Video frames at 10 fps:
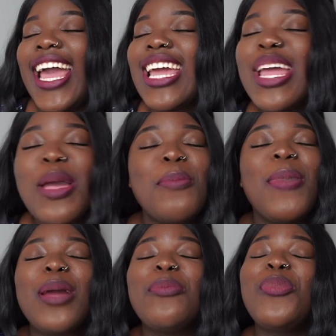like
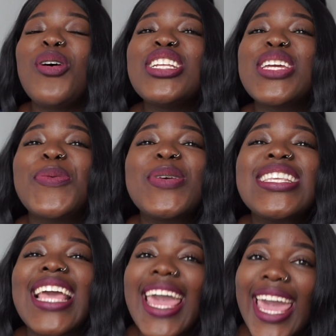my body was
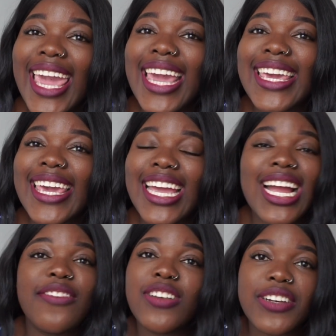aching
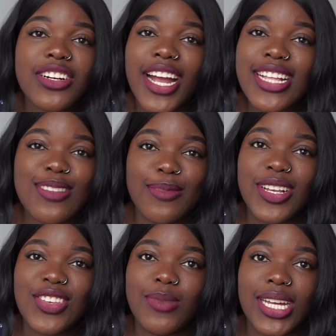i've never cried so
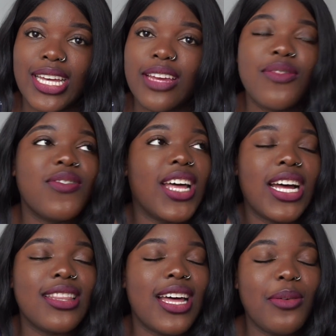much in my life
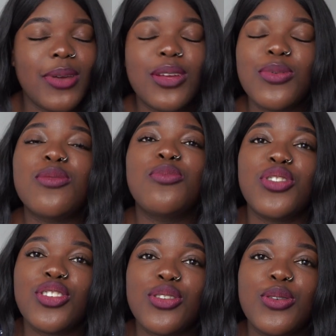that that week was
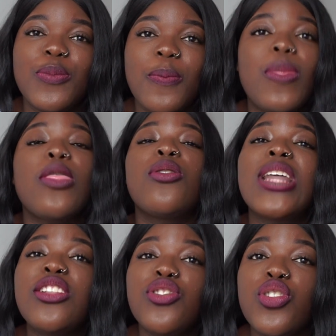brutal no
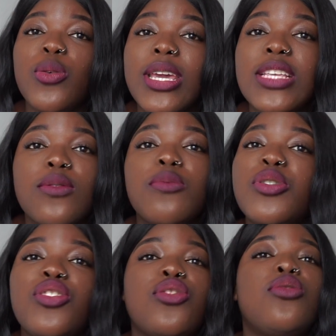that two weeks was
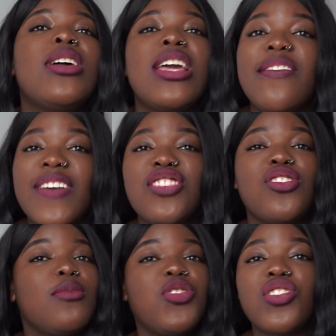brutal
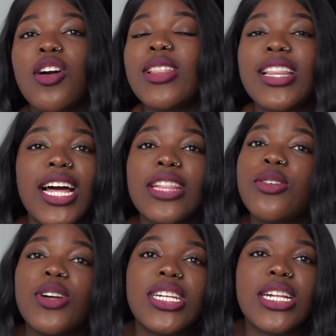eventually we just called the
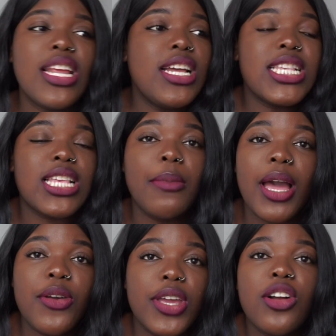landlord and
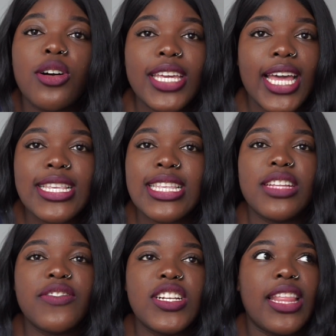somehow he got gas
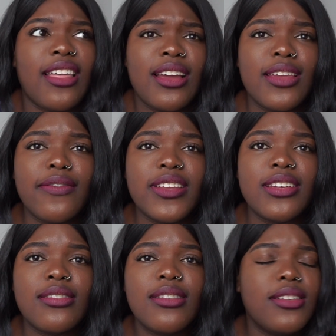delivered that
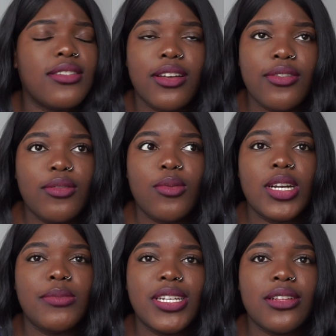evening so i don't know
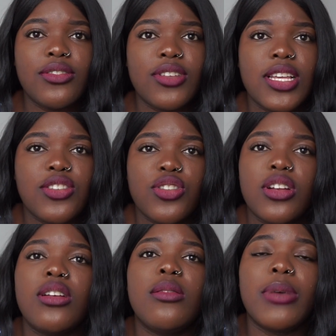why we didn't do that
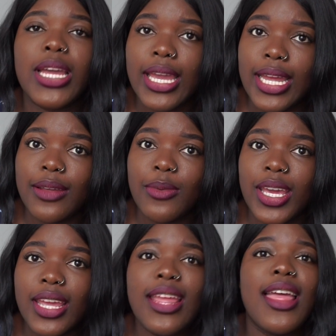sooner but
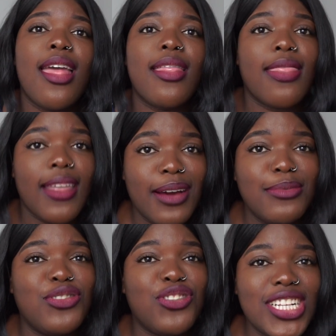anyway that
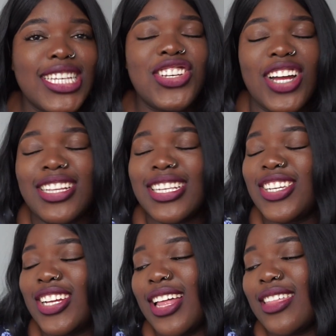was really
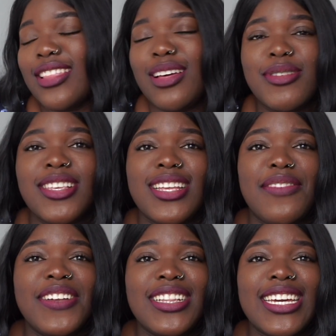challenging i think that was
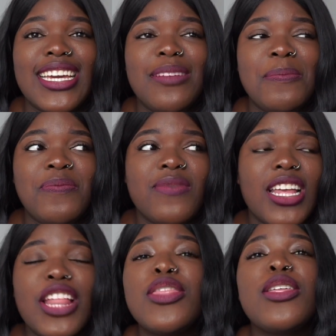definitely
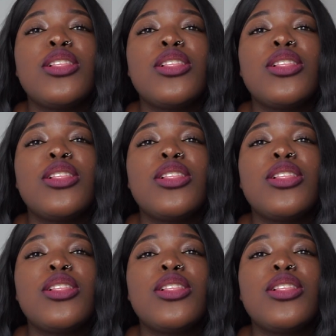the